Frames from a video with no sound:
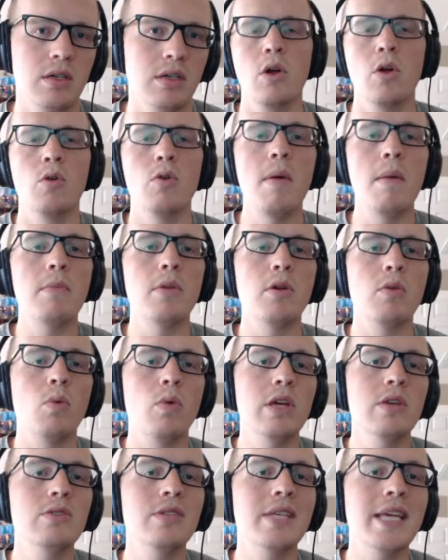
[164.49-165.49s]
Remember, we
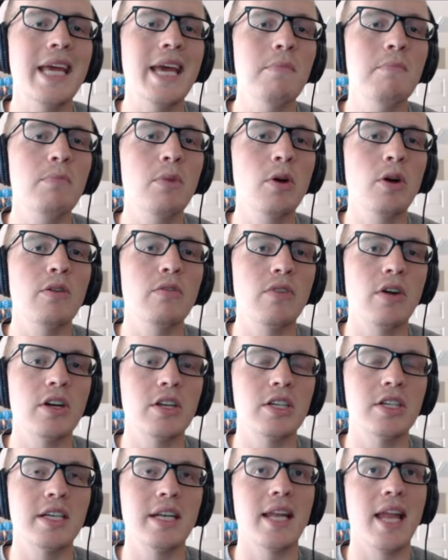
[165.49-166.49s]
use the input
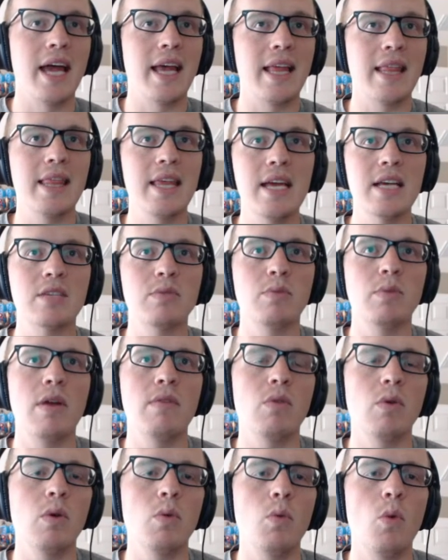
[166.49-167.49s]
function like this whenever
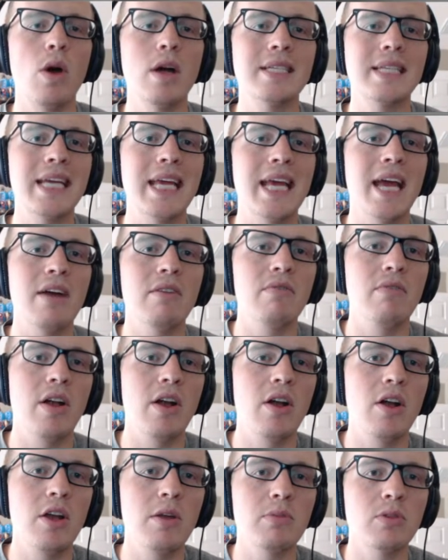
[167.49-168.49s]
we want to get a
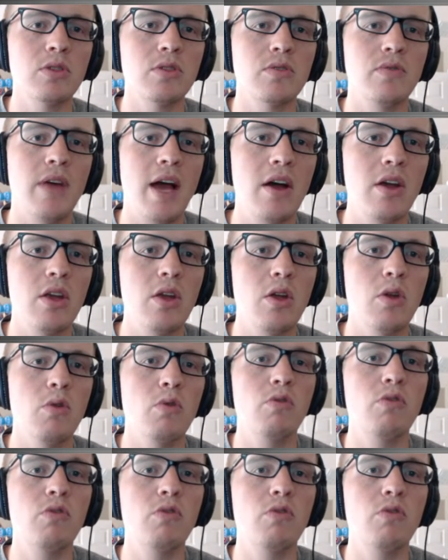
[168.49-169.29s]
variable's value